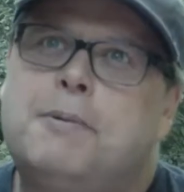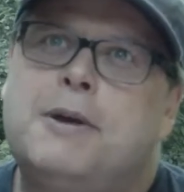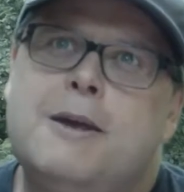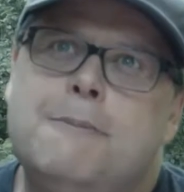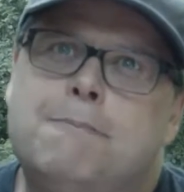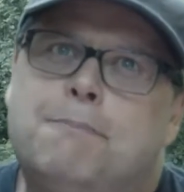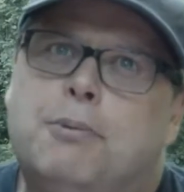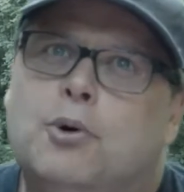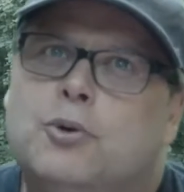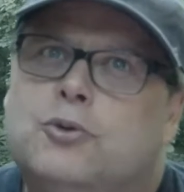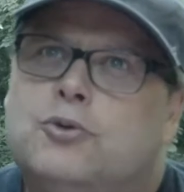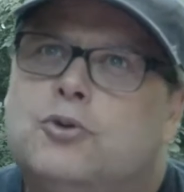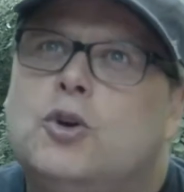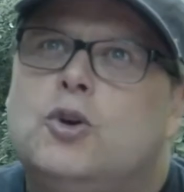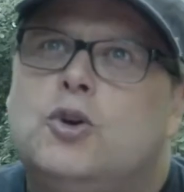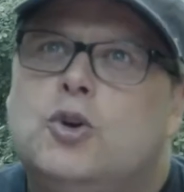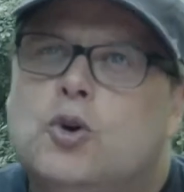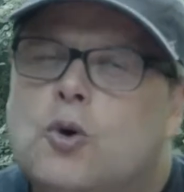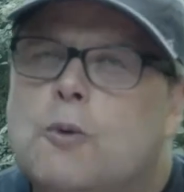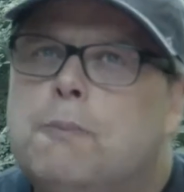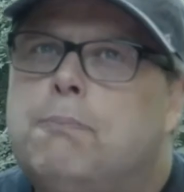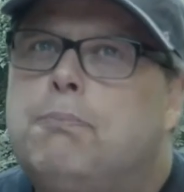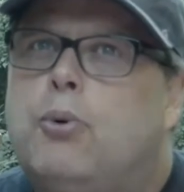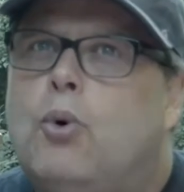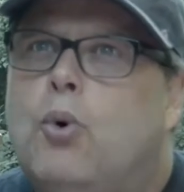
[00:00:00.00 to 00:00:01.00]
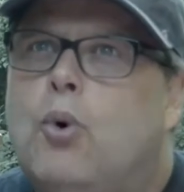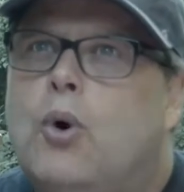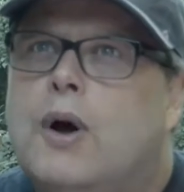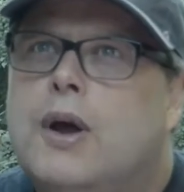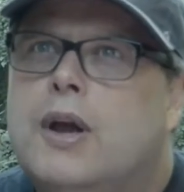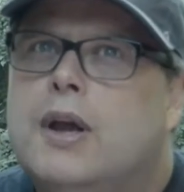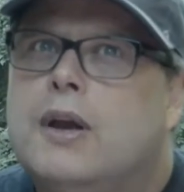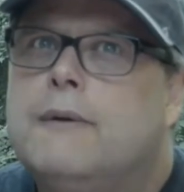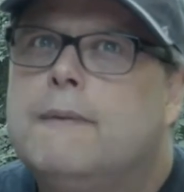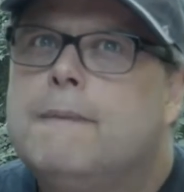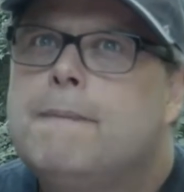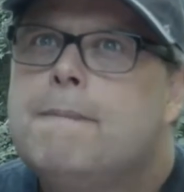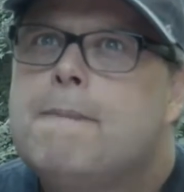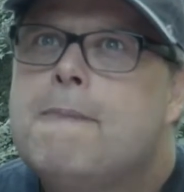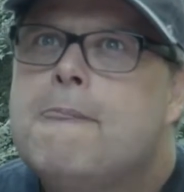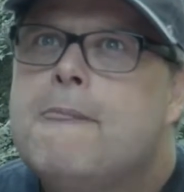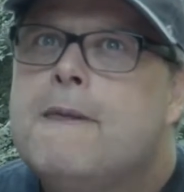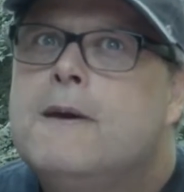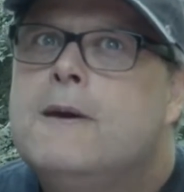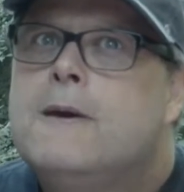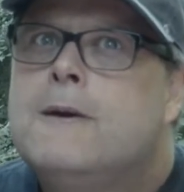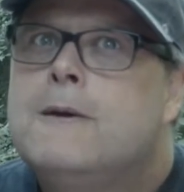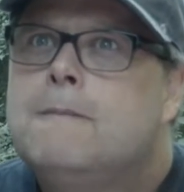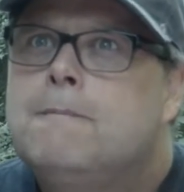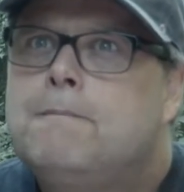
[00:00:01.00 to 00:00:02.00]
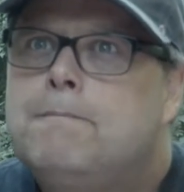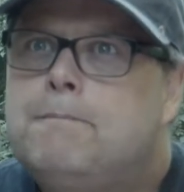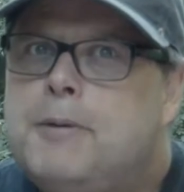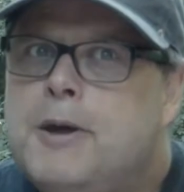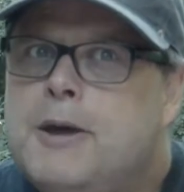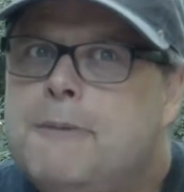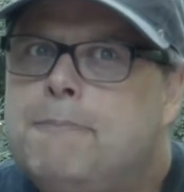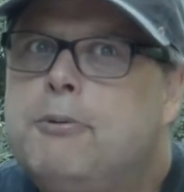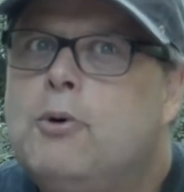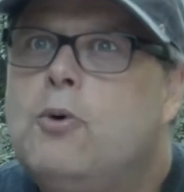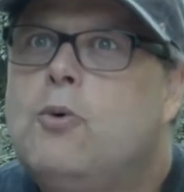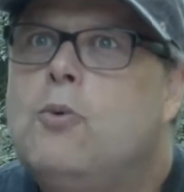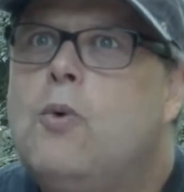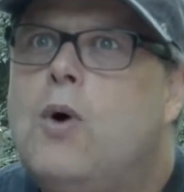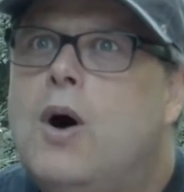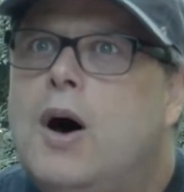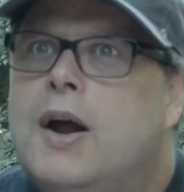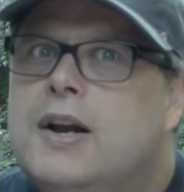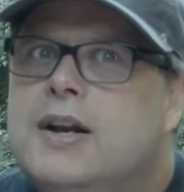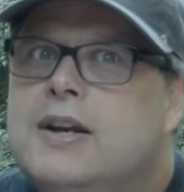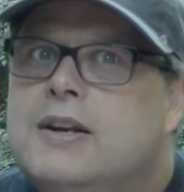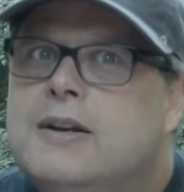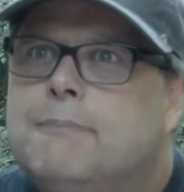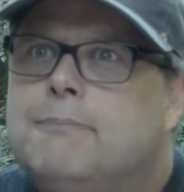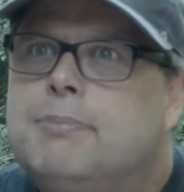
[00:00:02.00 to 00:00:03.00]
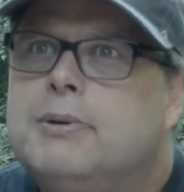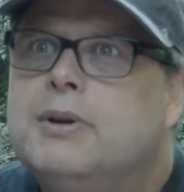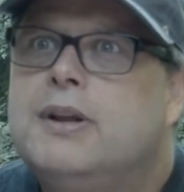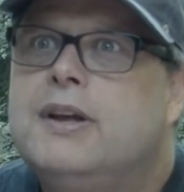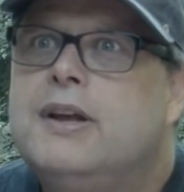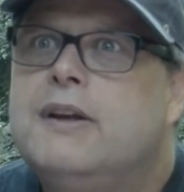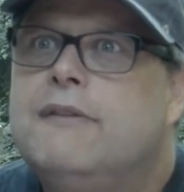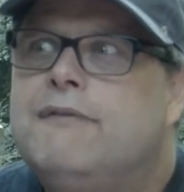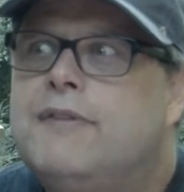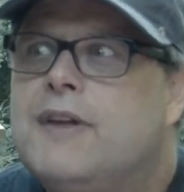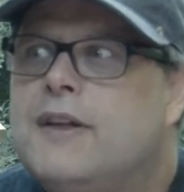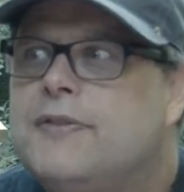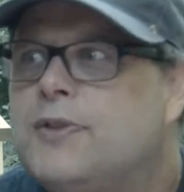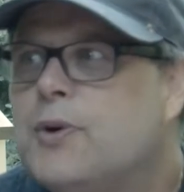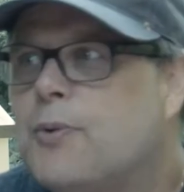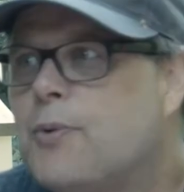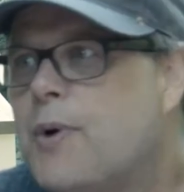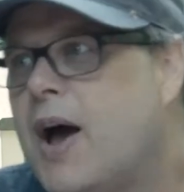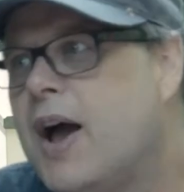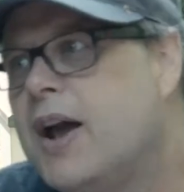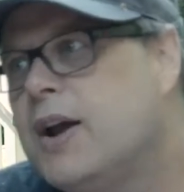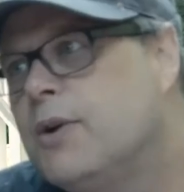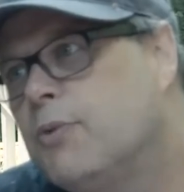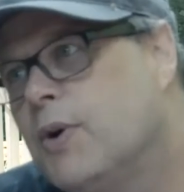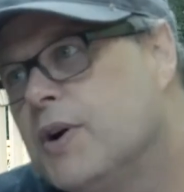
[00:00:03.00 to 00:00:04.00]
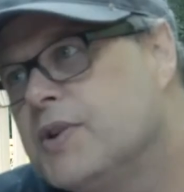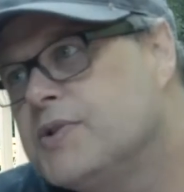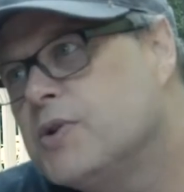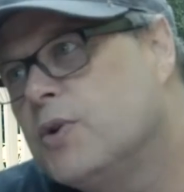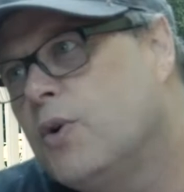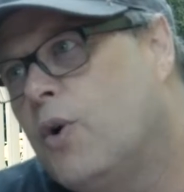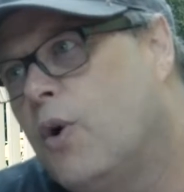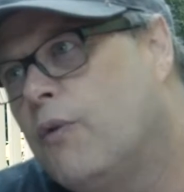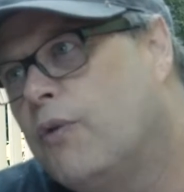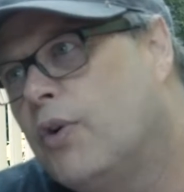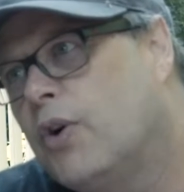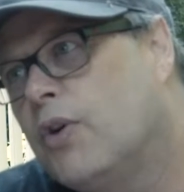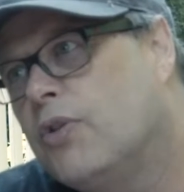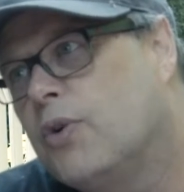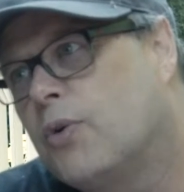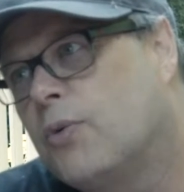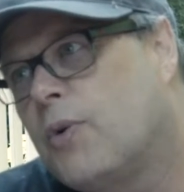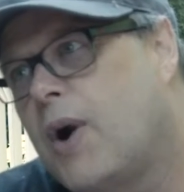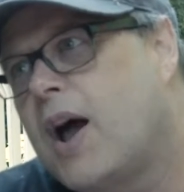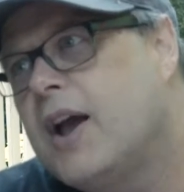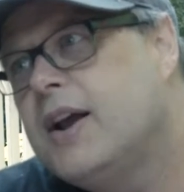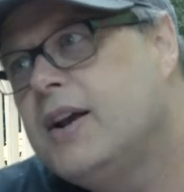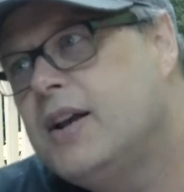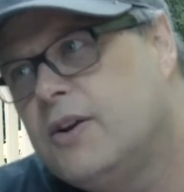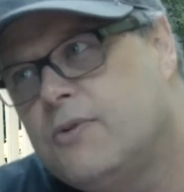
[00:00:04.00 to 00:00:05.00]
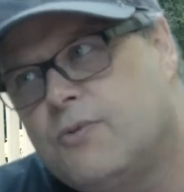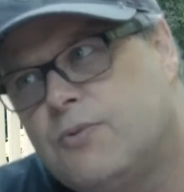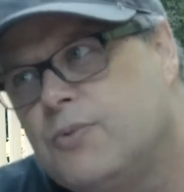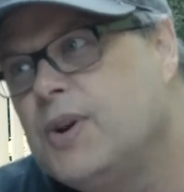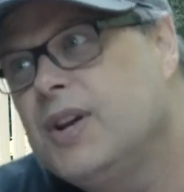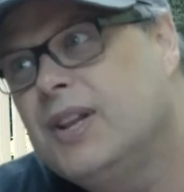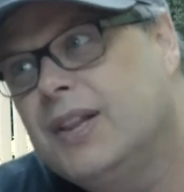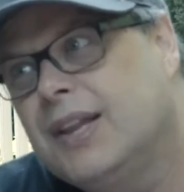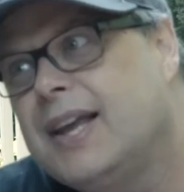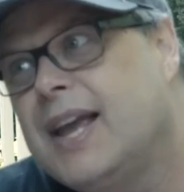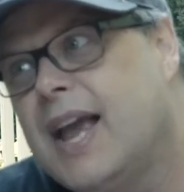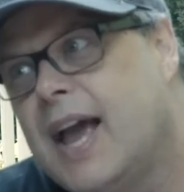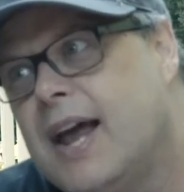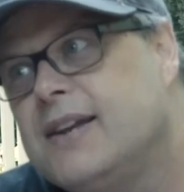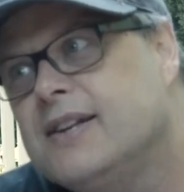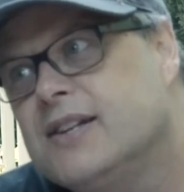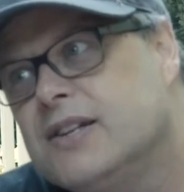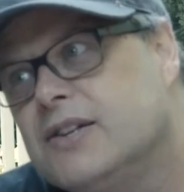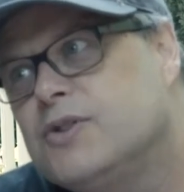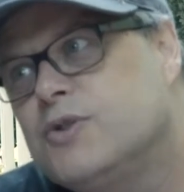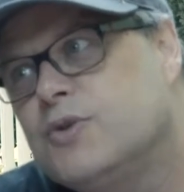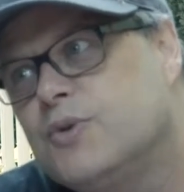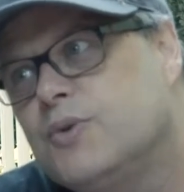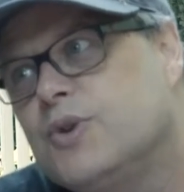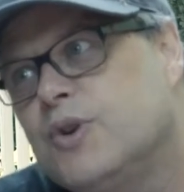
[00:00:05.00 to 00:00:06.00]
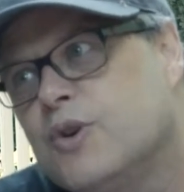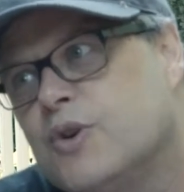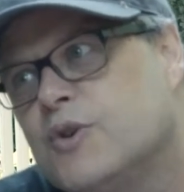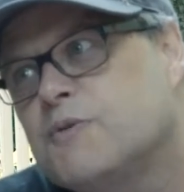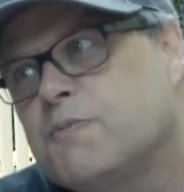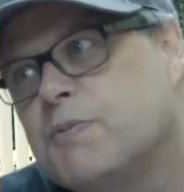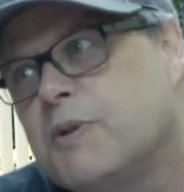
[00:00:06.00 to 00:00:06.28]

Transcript: people, to your point, people wanted to believe that the ride wasn't over, and the ride had really ended 2 years